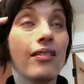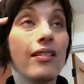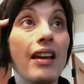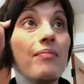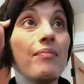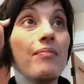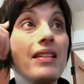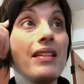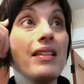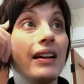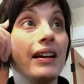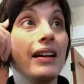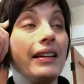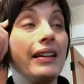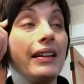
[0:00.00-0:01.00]
gave me the
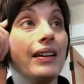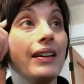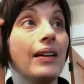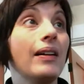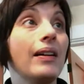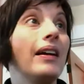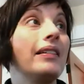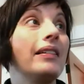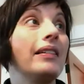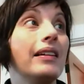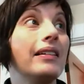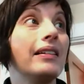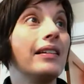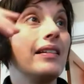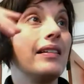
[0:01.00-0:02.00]
idea, and
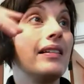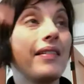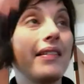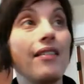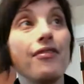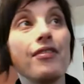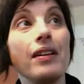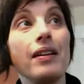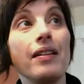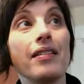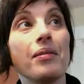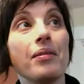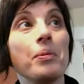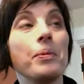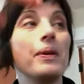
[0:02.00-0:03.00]
then Stephanie
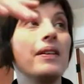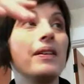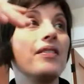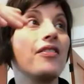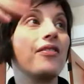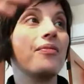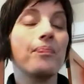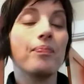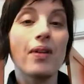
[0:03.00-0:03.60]
Zimmerman's